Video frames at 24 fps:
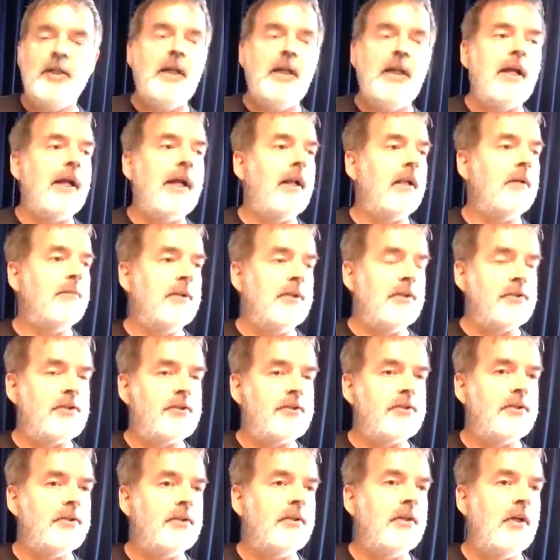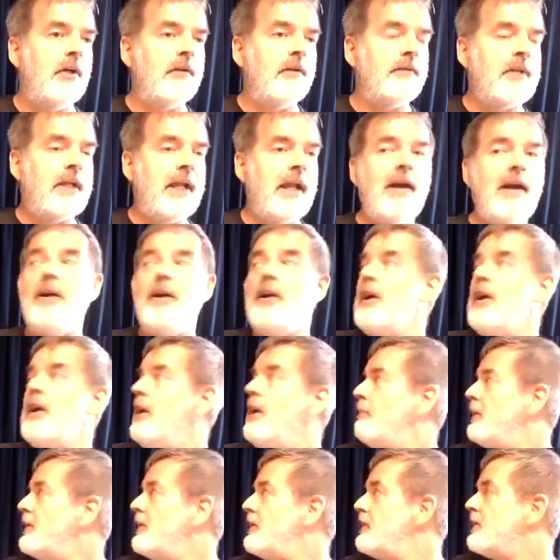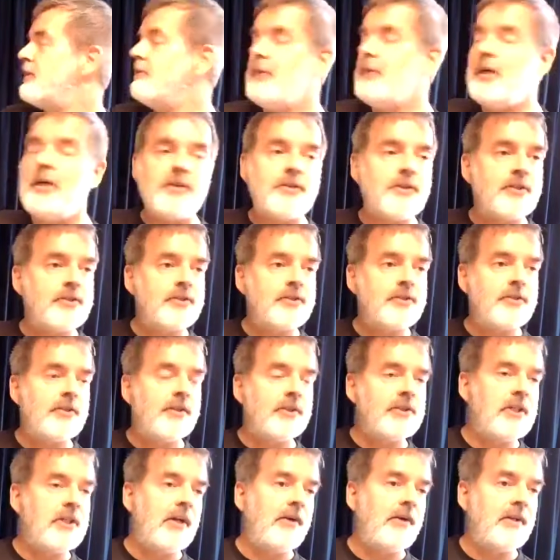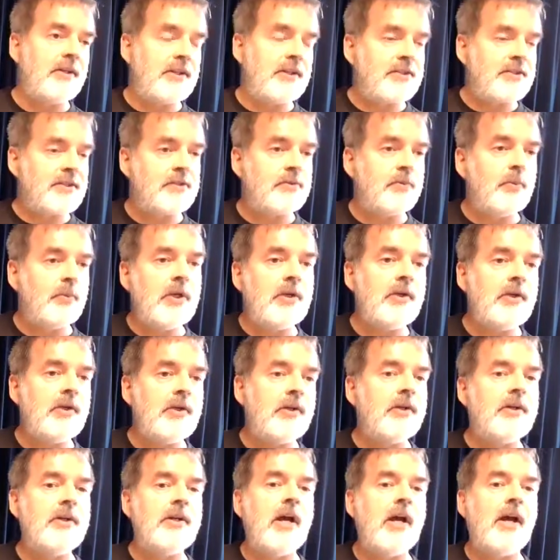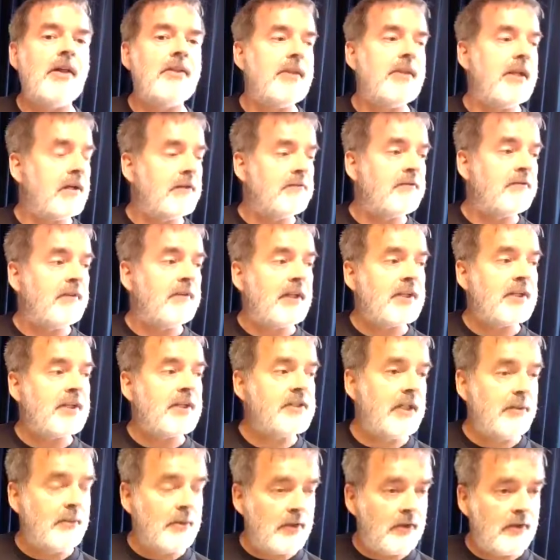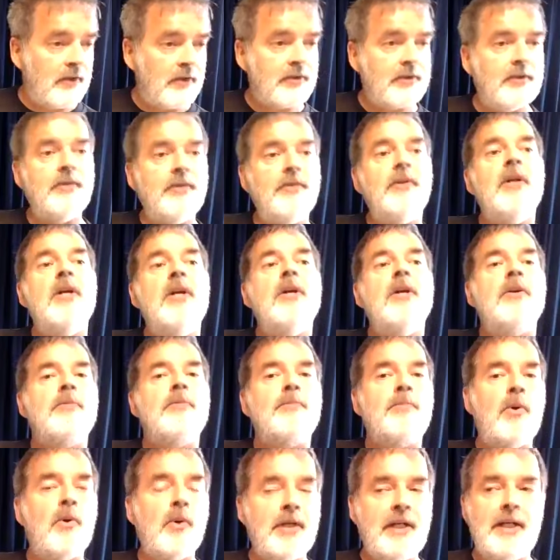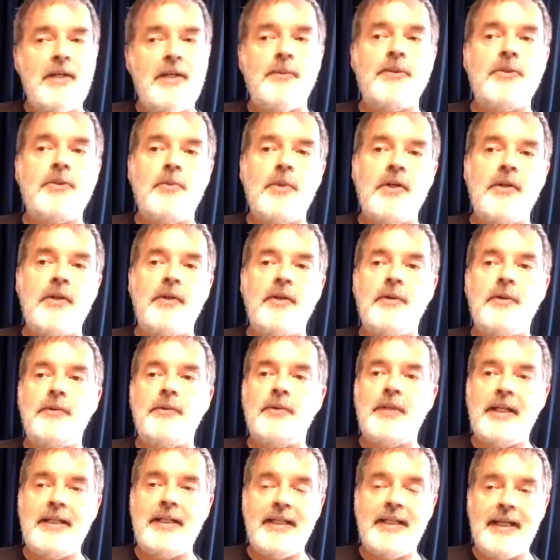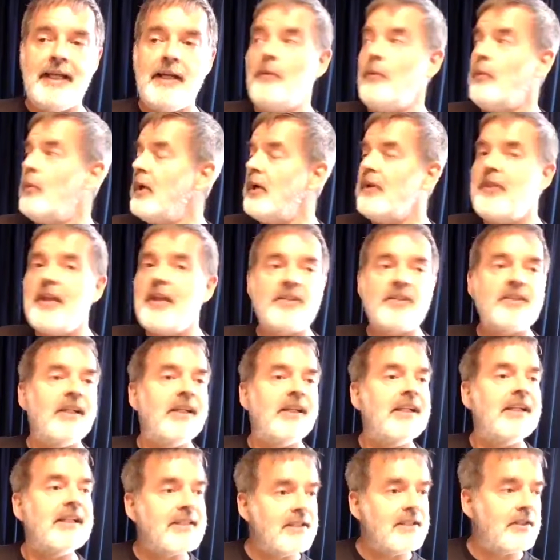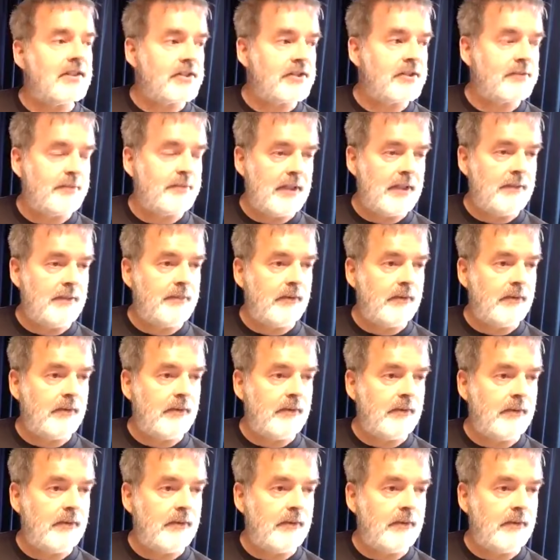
elements of care. But the Samaritans are the charity that says we're not there to fix anyone or to point anyone to where they can get help. We're there to listen to people